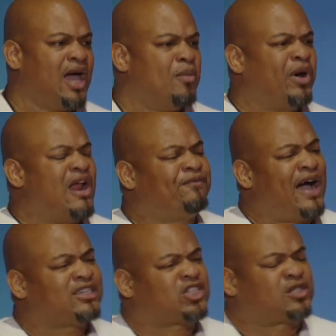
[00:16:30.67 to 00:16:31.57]
But if I
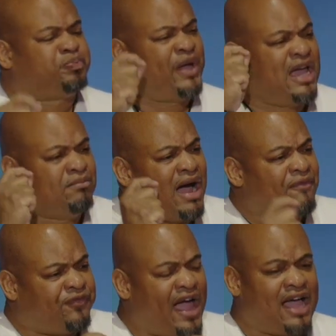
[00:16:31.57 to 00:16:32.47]
spend my
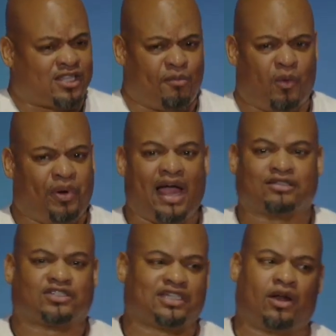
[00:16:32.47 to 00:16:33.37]
fast, come on, Pastor
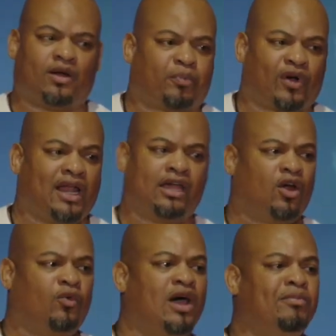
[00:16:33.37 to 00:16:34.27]
said on the prayer line,
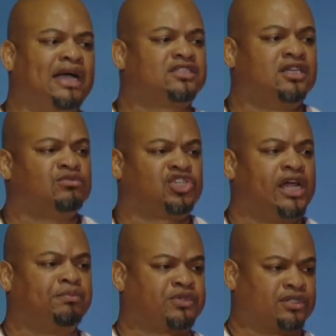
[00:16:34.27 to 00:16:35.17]
don't run back to them
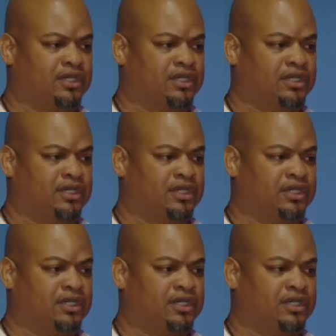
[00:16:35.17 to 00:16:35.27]
chips